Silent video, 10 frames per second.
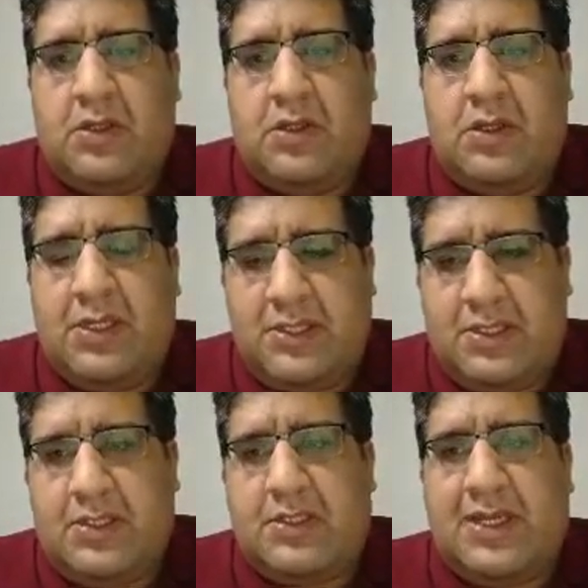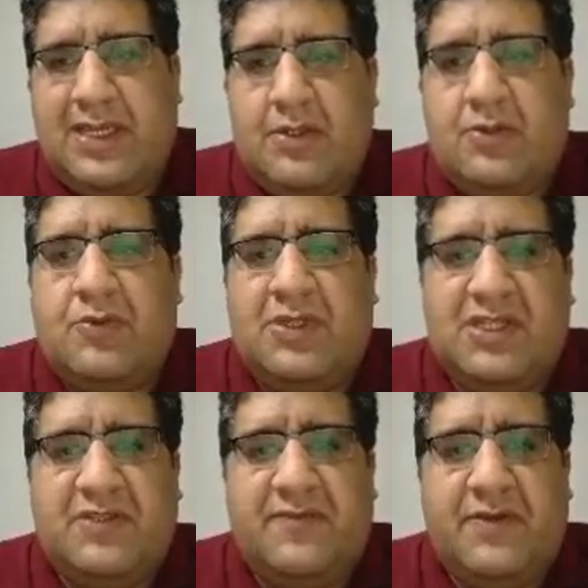Let's take the two
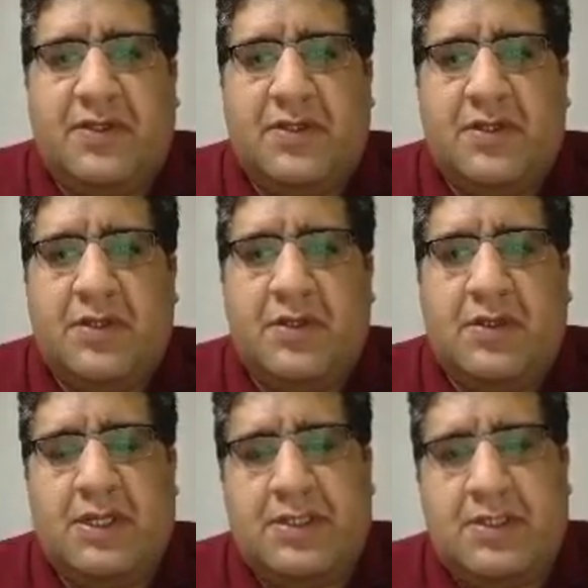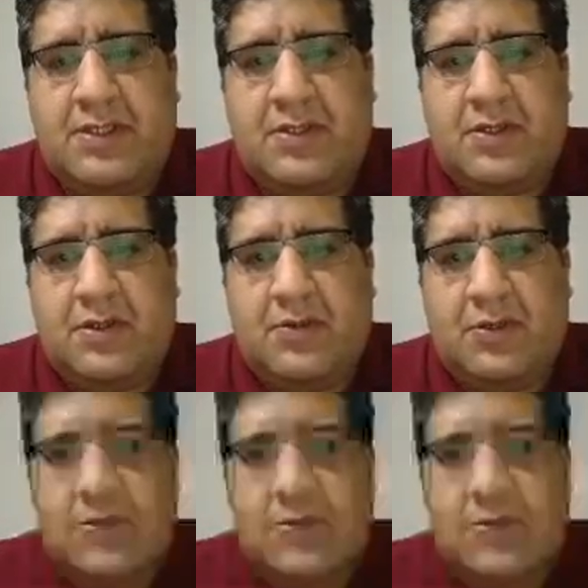things first. Let's
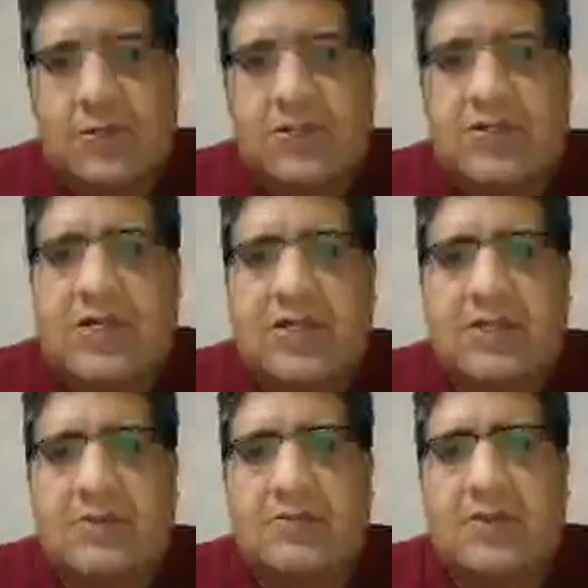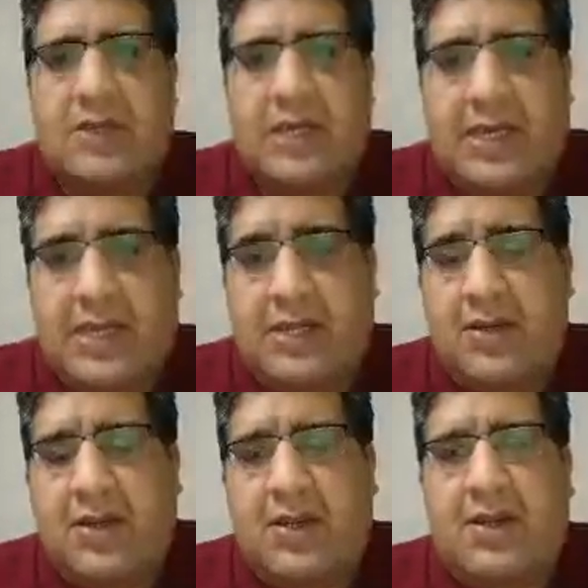understand them again,
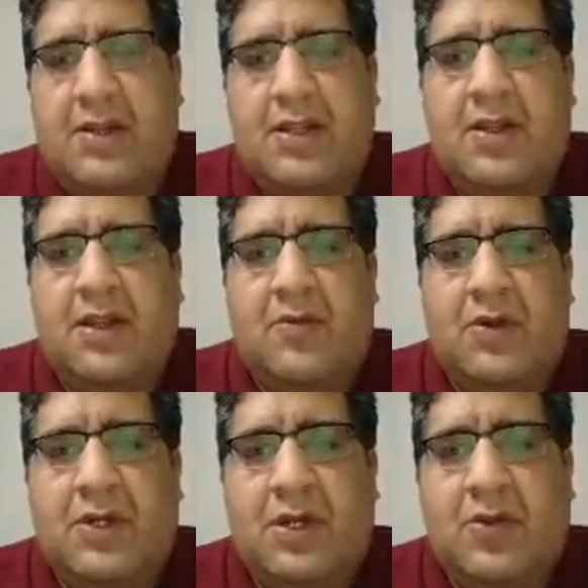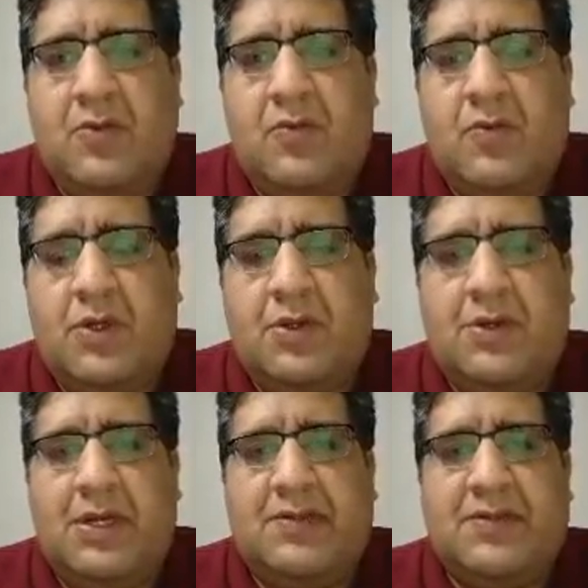and then I will tell you what you
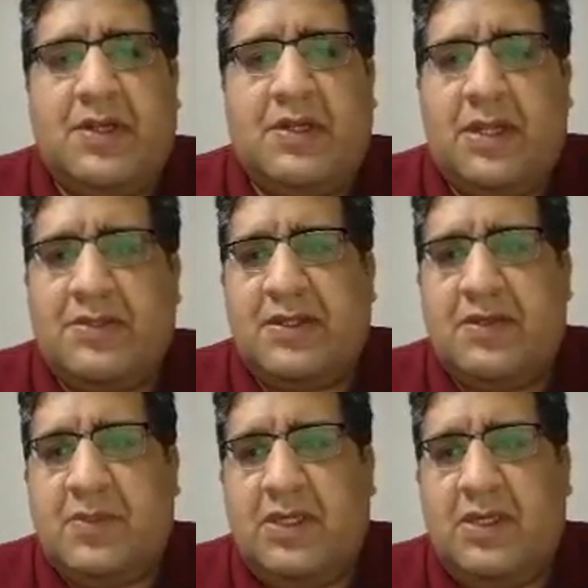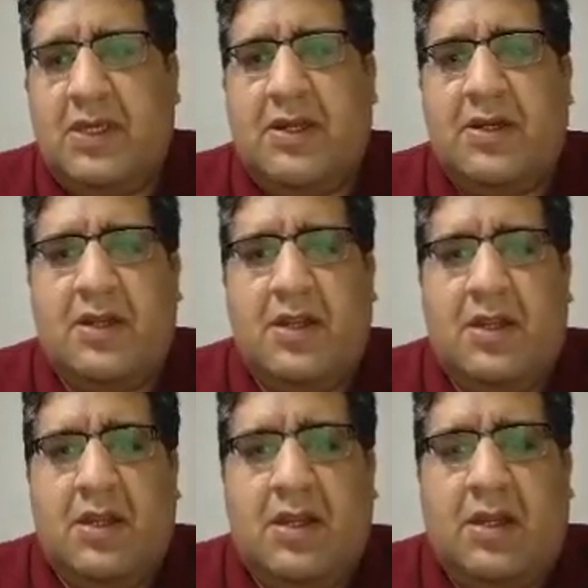guys are asking me and
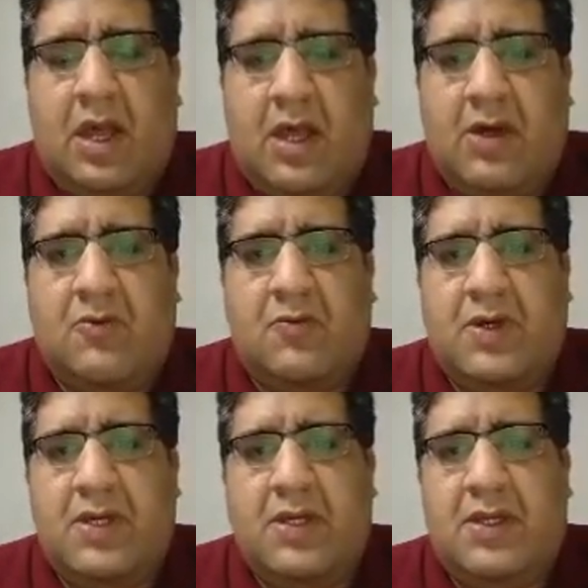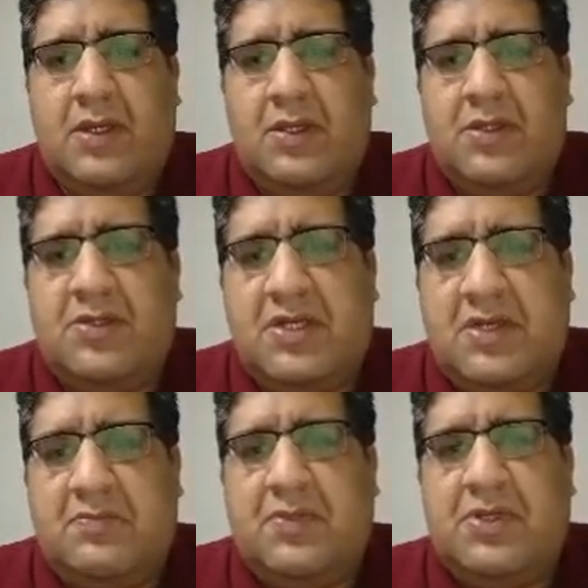how my
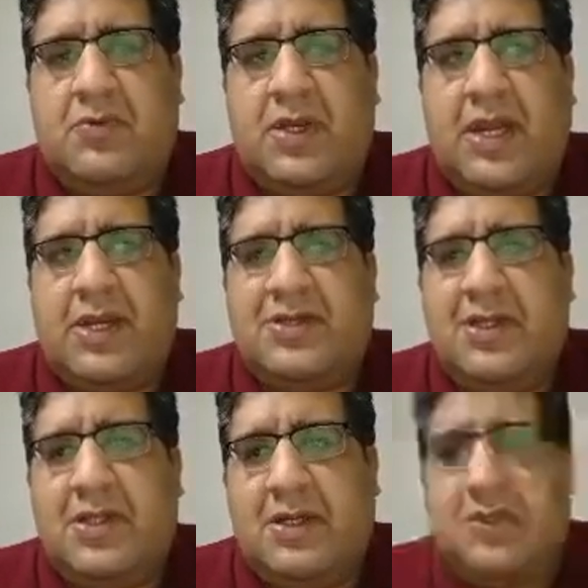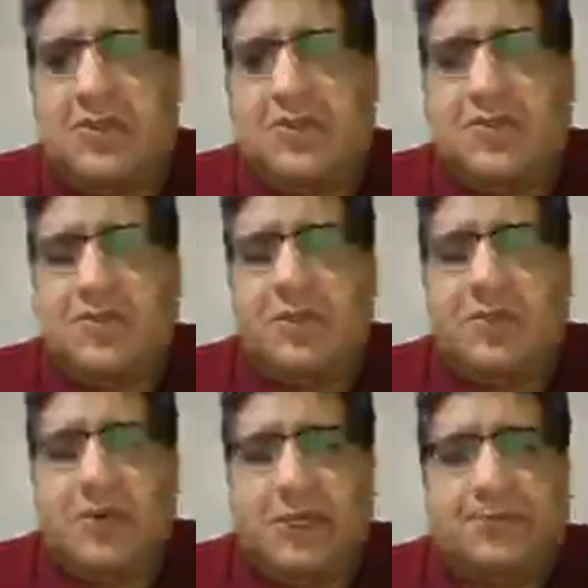statements were actually the answers to your query.